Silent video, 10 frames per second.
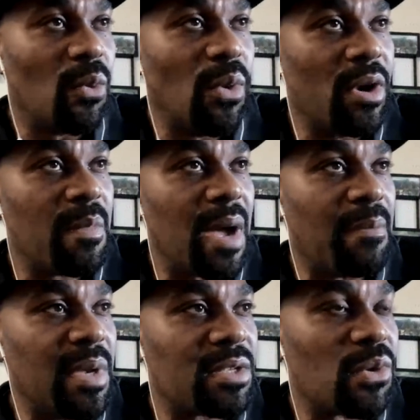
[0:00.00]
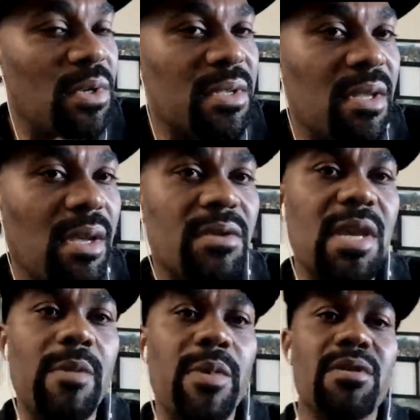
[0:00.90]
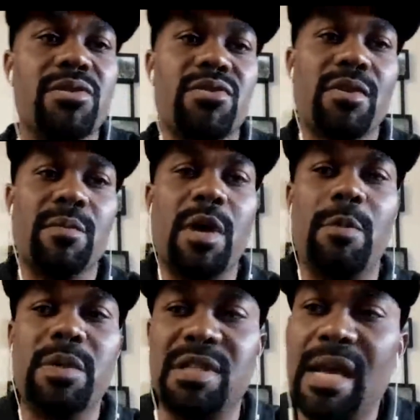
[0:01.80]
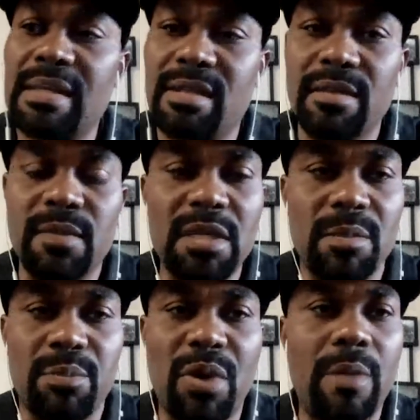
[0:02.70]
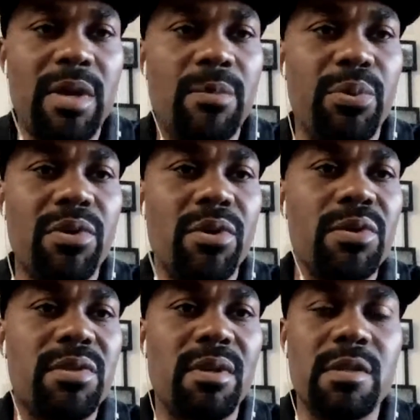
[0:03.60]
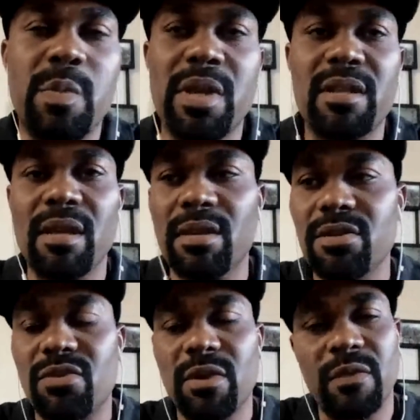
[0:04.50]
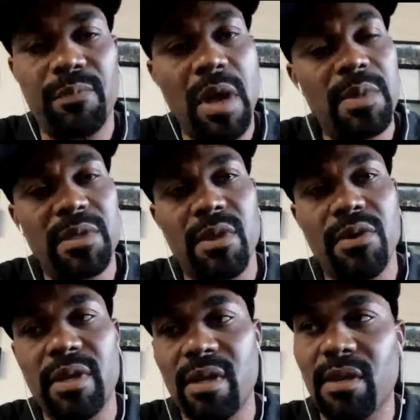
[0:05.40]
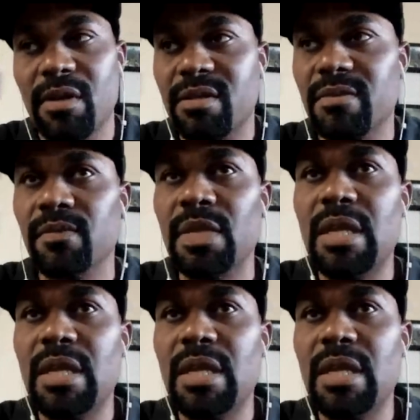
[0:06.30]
One of my mentors in the entertainment industry, Belma Johnson, he's a prominent producer. He's been in the industry for probably 30 years.